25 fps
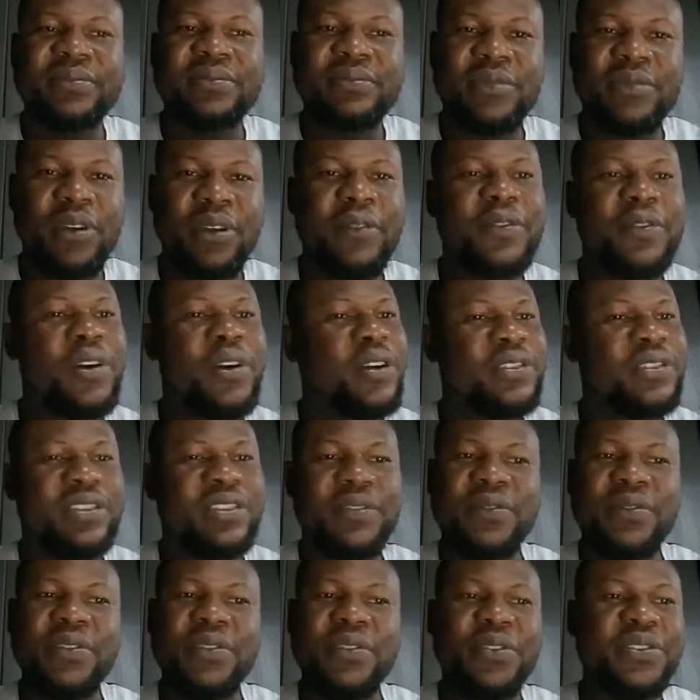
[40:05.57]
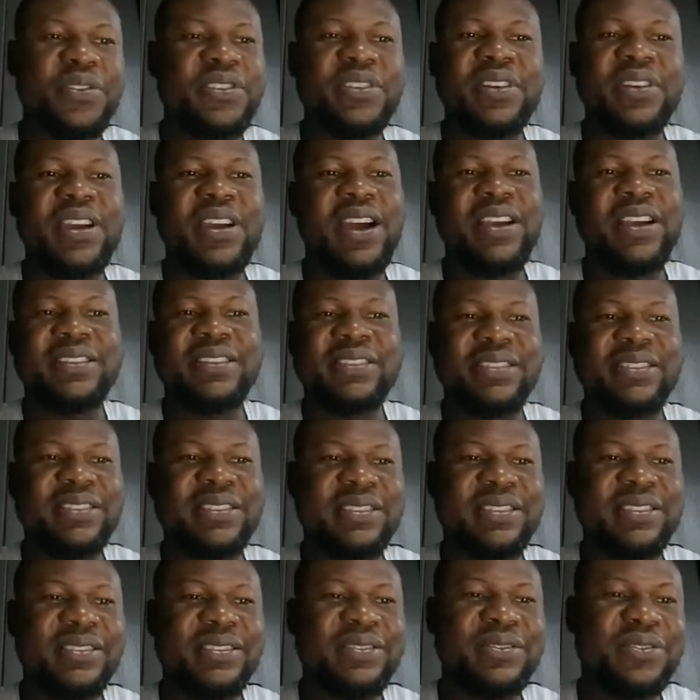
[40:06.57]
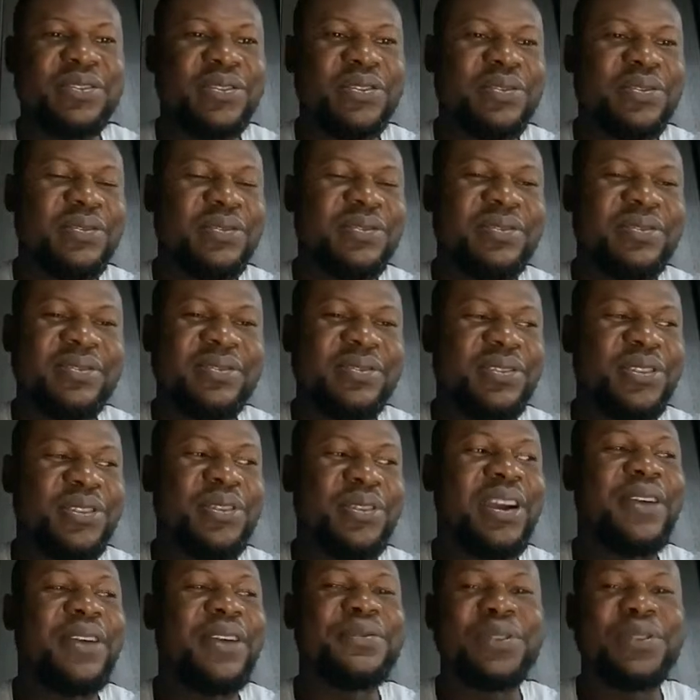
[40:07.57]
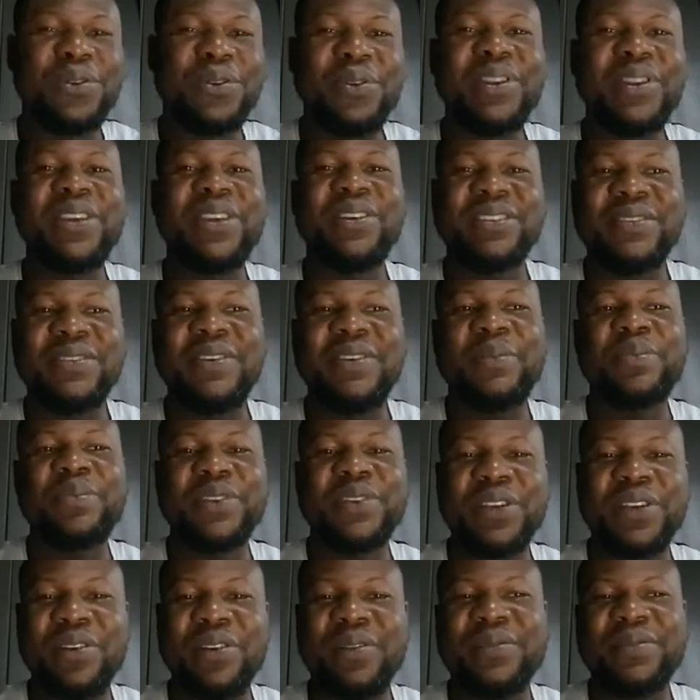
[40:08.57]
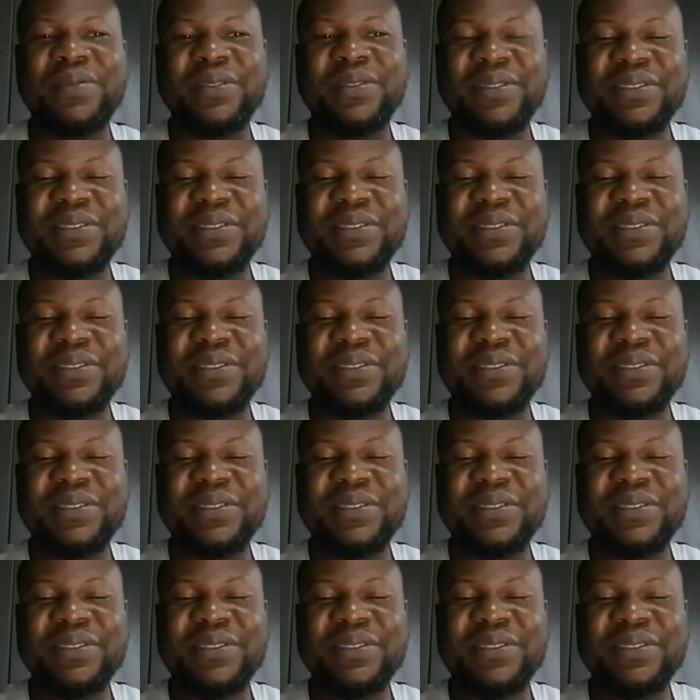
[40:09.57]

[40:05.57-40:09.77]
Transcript: But of course, if you're using a gas, you have to go there yourself and put it off.